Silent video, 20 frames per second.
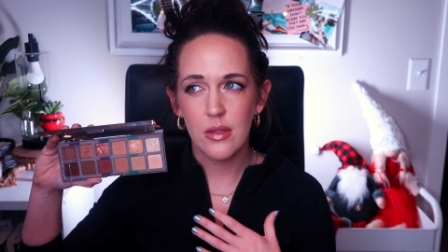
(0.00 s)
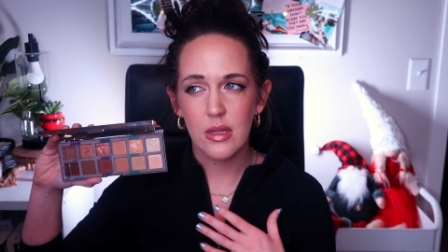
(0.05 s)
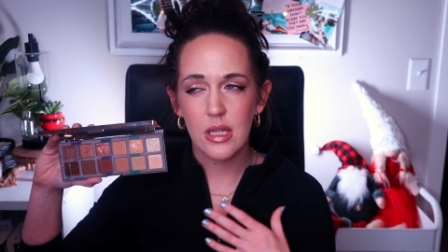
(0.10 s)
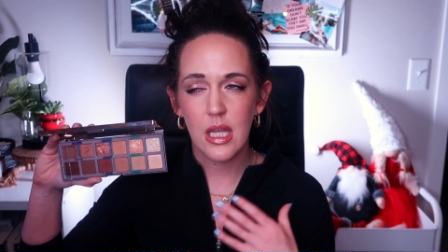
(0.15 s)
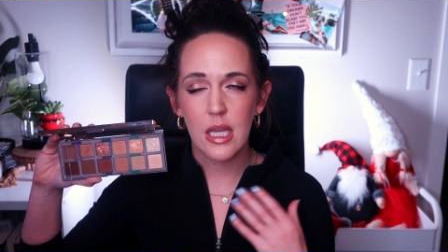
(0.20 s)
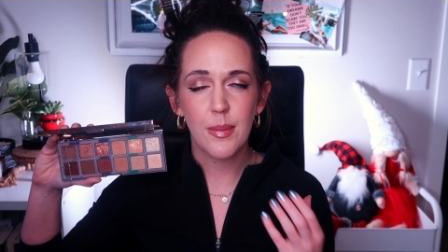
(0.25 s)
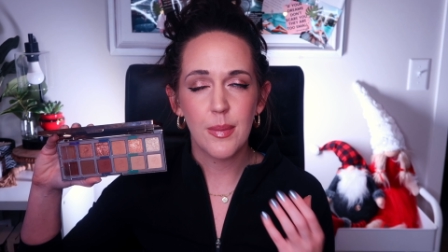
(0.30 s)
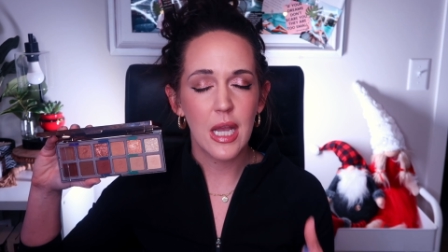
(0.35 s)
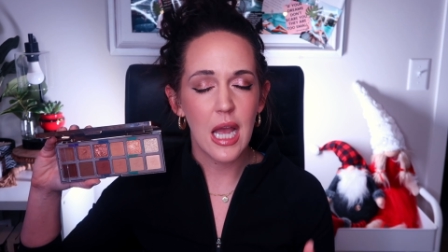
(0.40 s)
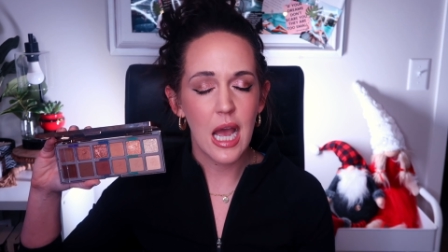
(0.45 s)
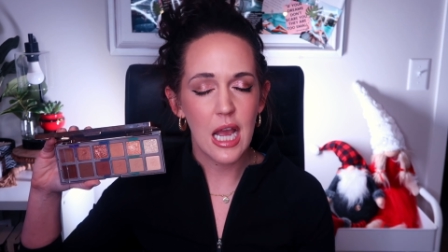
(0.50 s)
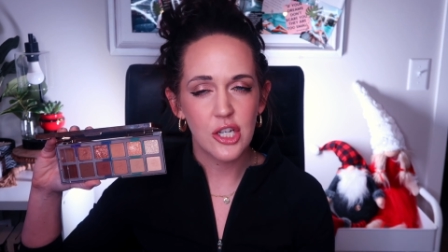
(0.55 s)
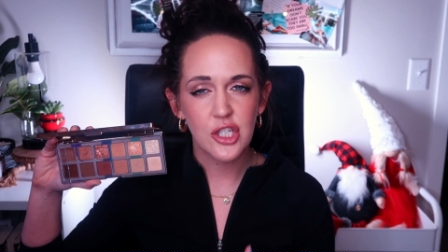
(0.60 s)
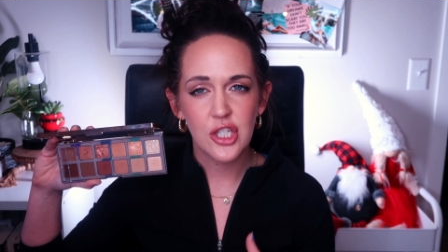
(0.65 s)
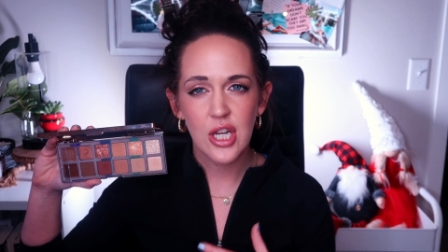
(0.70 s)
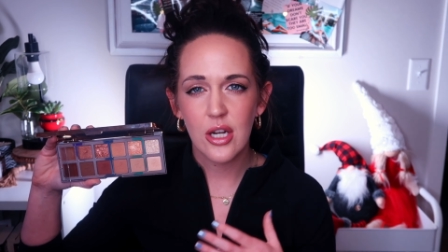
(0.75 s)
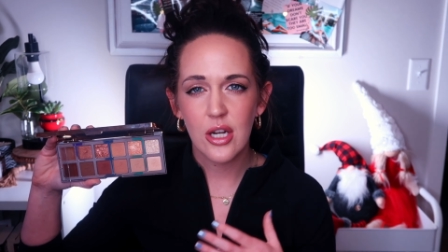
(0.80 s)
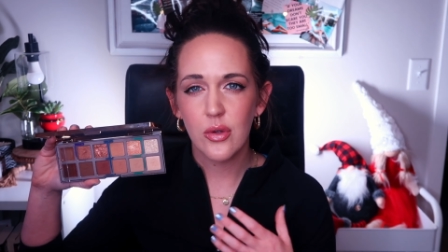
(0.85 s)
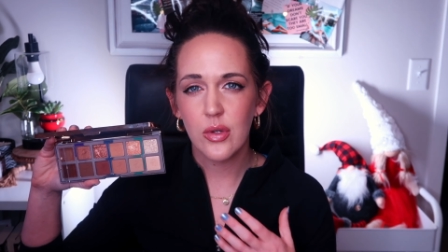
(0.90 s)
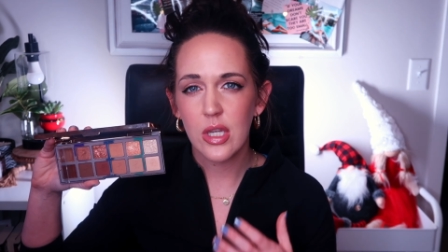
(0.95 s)
like my
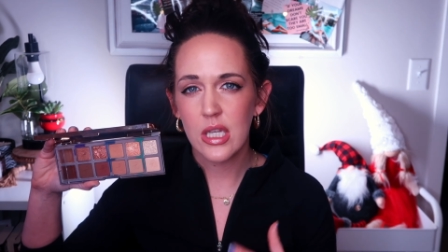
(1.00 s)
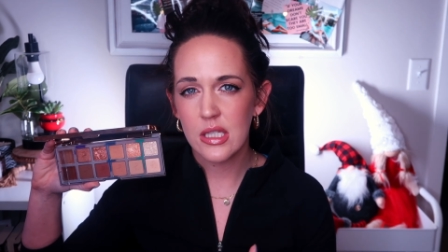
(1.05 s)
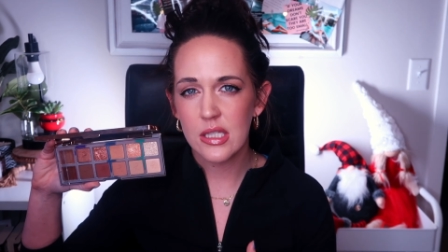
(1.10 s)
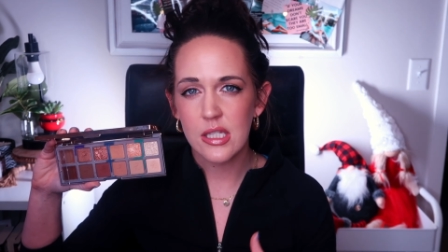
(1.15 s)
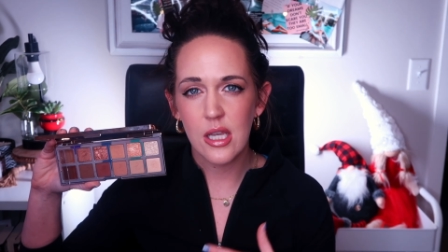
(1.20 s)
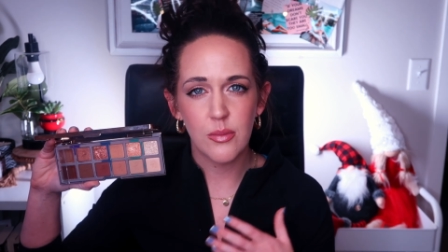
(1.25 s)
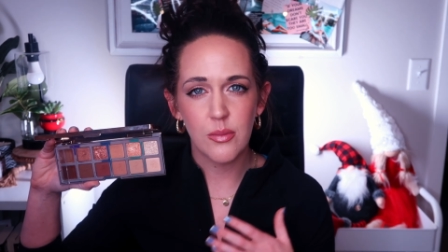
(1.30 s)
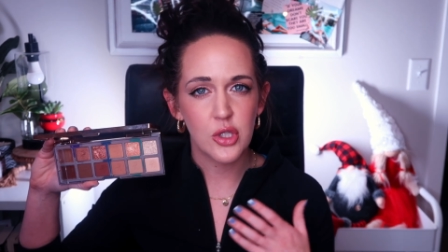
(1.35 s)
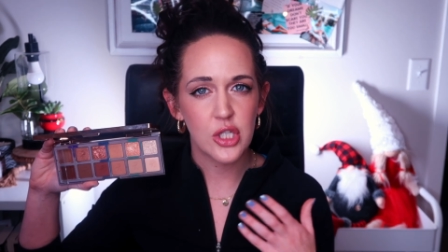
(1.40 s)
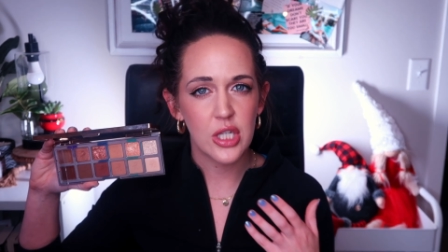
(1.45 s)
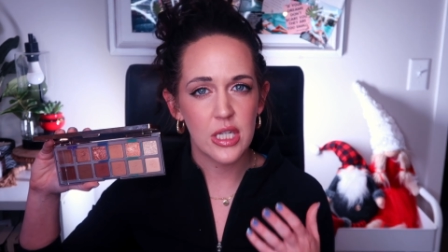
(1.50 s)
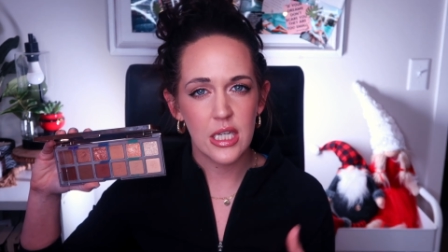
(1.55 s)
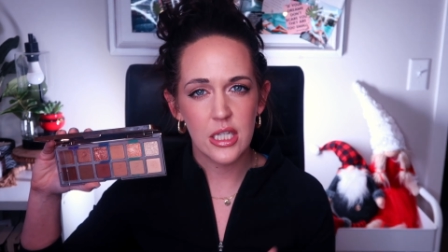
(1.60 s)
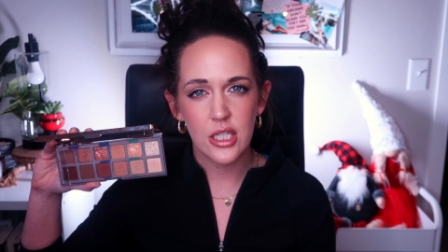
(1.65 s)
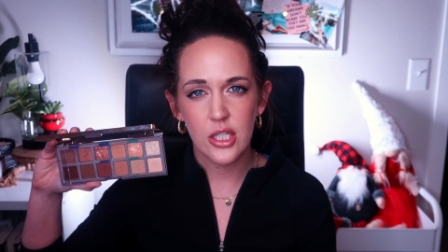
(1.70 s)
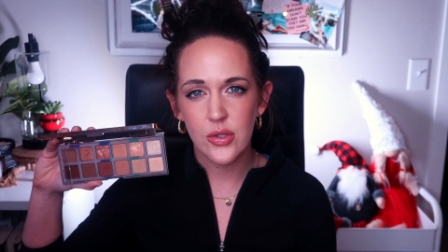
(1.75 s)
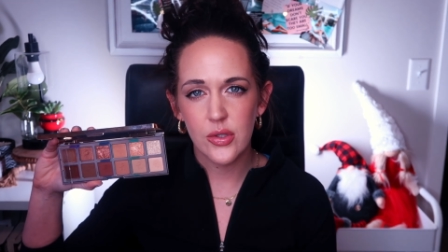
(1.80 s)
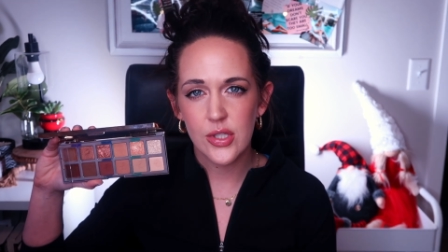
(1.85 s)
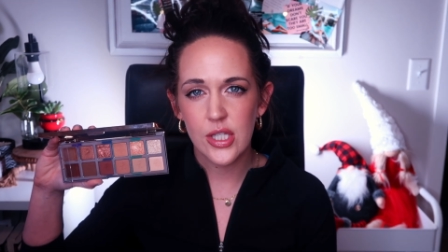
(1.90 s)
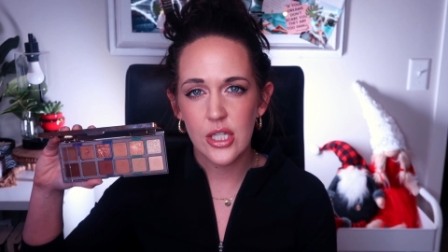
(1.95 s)
eyeshadow consumption
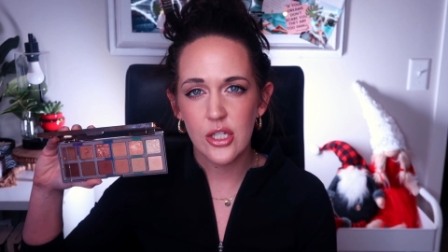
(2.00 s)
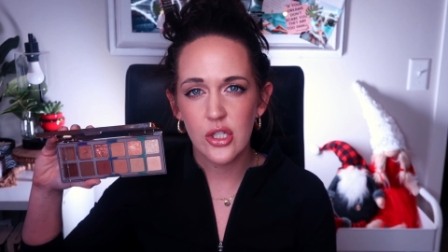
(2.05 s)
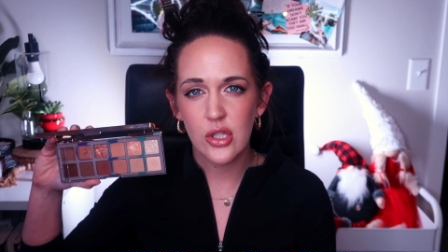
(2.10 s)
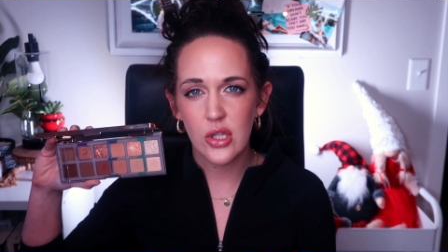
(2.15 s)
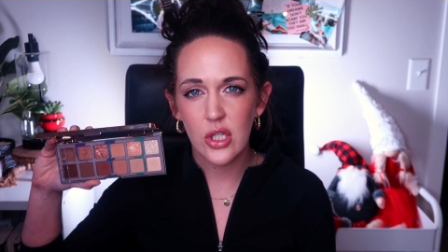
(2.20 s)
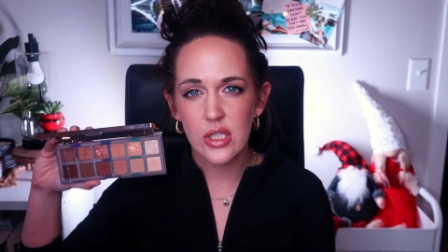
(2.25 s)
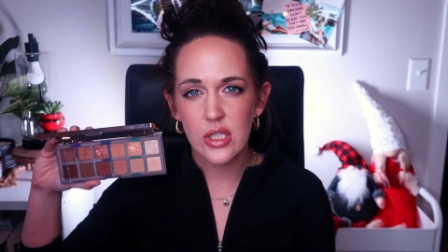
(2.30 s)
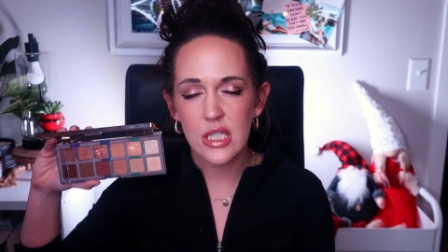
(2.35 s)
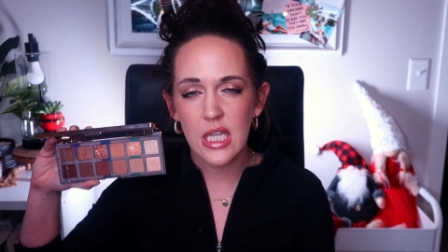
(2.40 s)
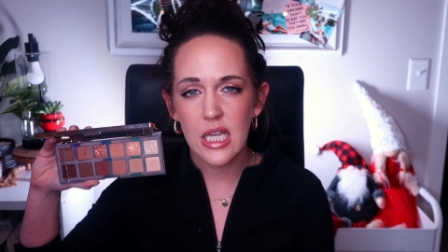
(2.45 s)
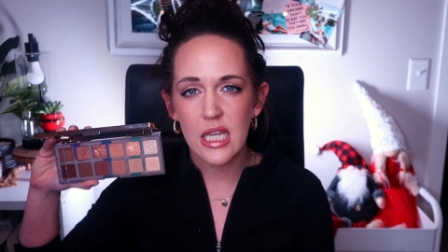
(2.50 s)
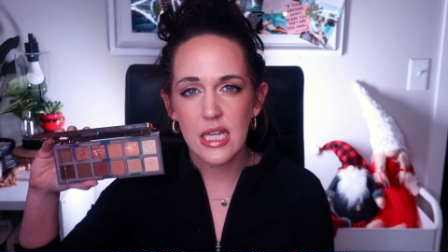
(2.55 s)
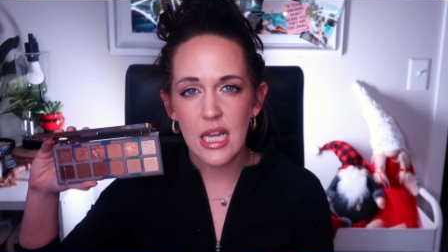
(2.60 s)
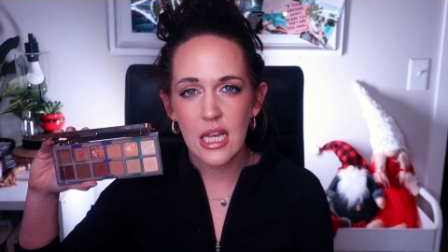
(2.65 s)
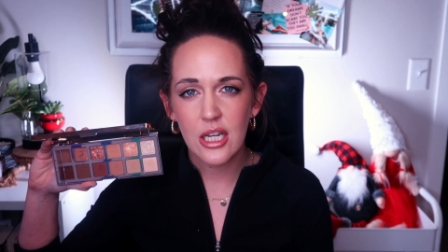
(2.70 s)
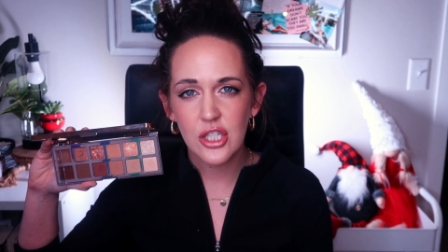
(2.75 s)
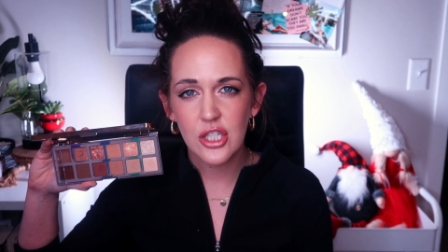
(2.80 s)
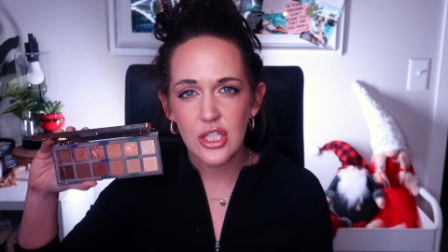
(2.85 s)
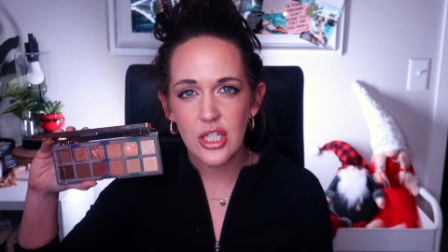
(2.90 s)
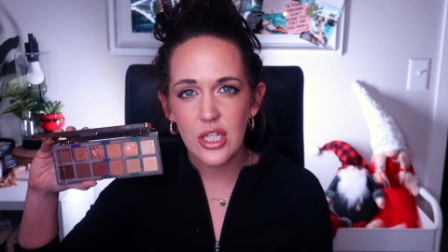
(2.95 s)
and usage looks like
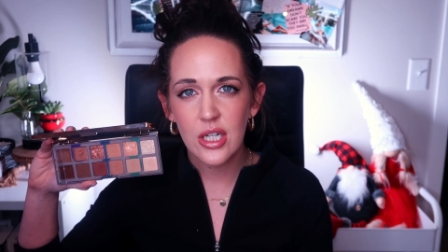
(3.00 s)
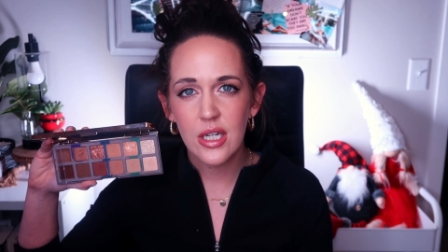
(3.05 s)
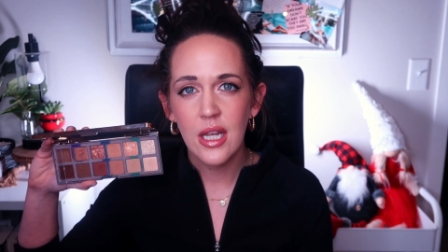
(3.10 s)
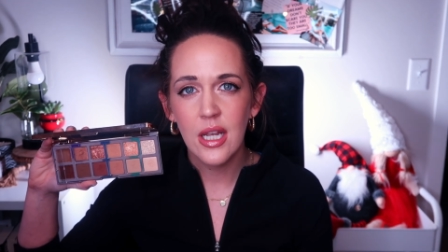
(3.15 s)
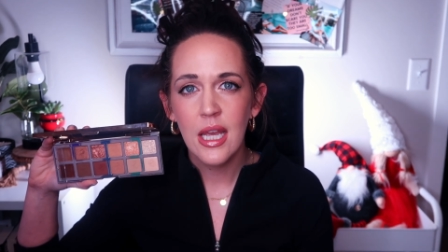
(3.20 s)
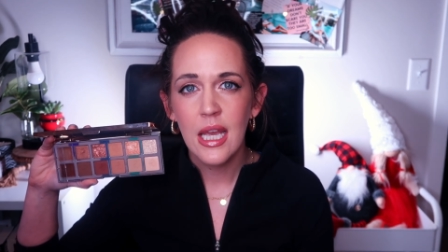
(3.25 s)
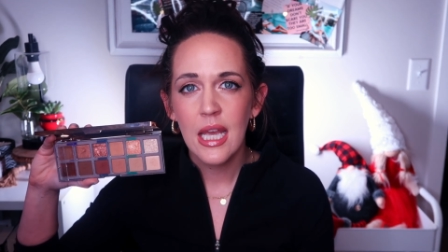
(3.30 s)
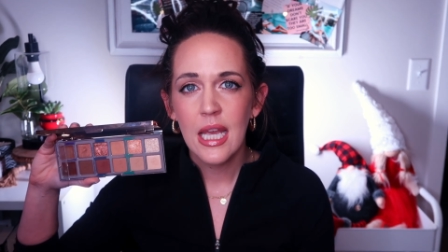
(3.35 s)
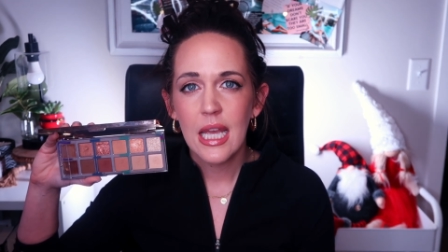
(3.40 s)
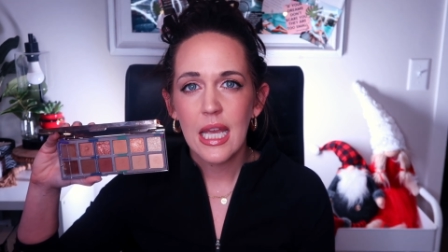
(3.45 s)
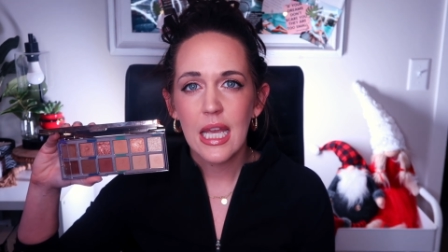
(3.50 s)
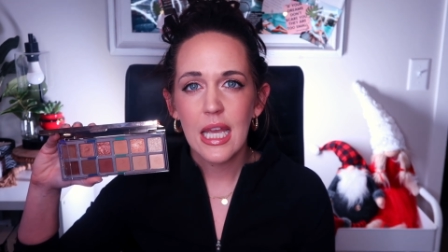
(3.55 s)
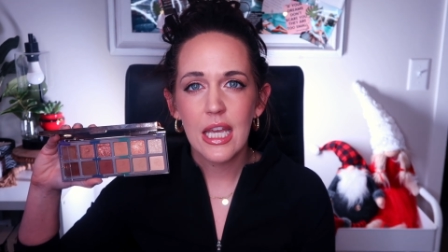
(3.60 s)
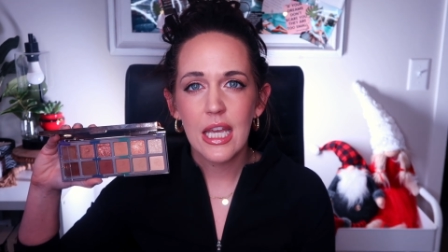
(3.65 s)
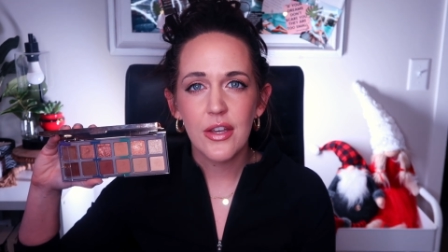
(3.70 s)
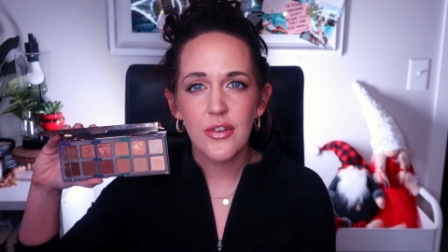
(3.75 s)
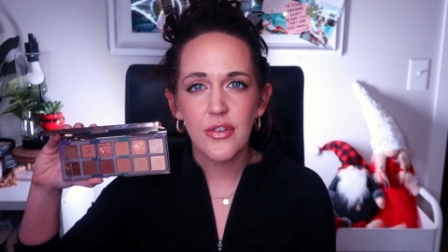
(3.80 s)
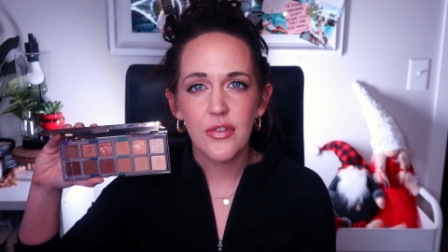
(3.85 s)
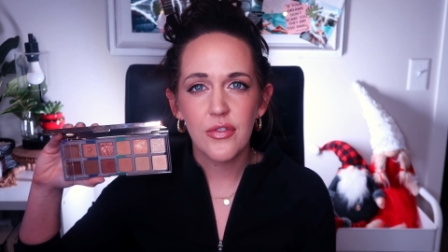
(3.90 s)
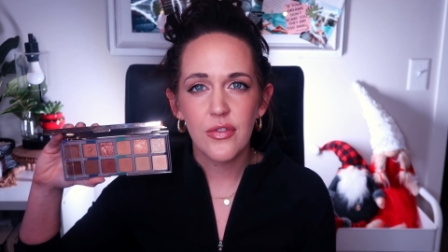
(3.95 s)
next year
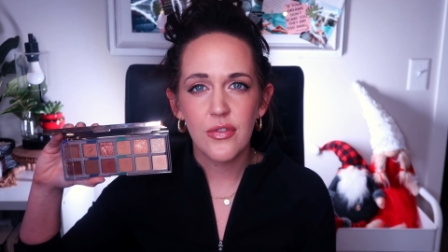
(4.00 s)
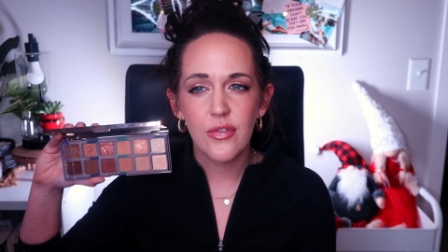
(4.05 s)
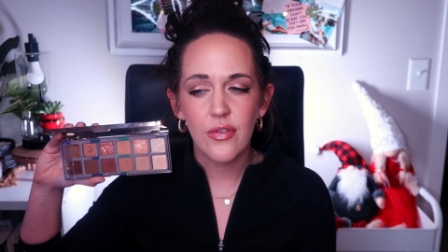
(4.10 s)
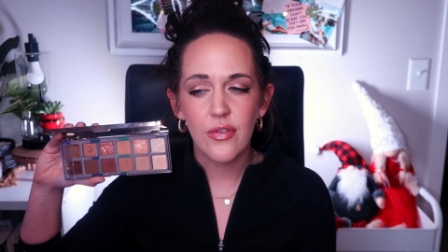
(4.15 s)
if